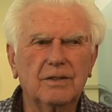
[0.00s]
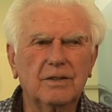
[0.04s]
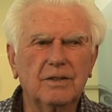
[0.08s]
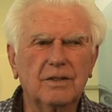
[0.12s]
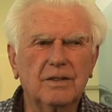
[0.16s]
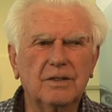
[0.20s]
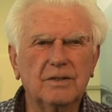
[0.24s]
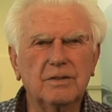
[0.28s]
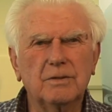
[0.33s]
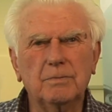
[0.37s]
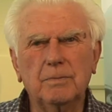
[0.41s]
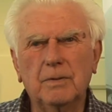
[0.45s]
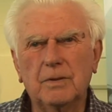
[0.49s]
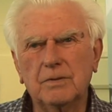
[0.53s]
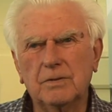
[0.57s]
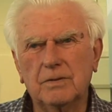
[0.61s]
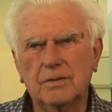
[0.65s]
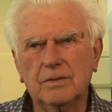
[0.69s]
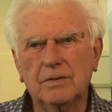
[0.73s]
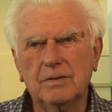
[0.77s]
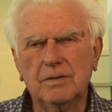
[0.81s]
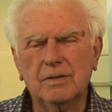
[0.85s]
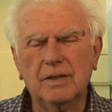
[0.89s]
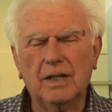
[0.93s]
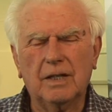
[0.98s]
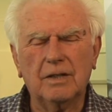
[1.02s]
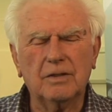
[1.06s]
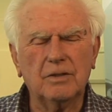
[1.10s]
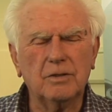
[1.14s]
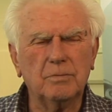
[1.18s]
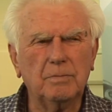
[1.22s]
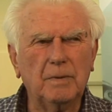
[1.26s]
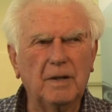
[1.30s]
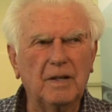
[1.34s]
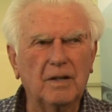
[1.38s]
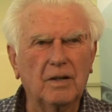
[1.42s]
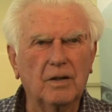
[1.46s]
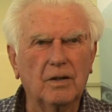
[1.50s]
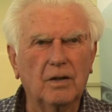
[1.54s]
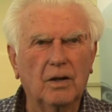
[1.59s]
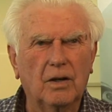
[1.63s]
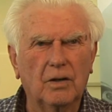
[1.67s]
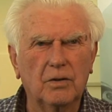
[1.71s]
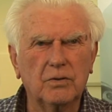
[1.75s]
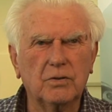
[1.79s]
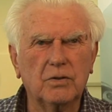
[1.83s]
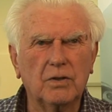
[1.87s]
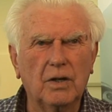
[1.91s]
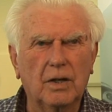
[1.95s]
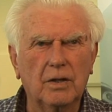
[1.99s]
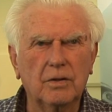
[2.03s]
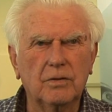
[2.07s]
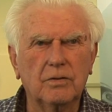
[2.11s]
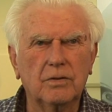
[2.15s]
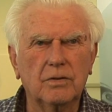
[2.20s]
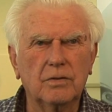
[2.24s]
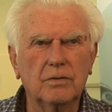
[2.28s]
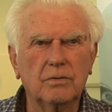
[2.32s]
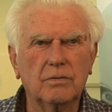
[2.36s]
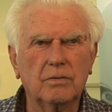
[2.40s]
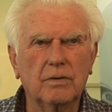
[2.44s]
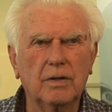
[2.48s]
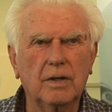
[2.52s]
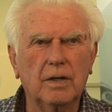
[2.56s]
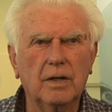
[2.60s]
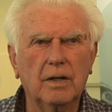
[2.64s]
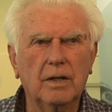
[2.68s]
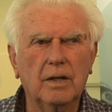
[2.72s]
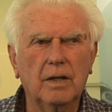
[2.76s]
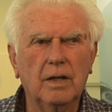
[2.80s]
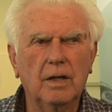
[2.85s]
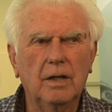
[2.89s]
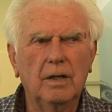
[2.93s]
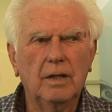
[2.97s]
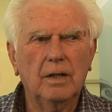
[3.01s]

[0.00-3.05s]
I suppose, yeah, there's been a lot of changes really.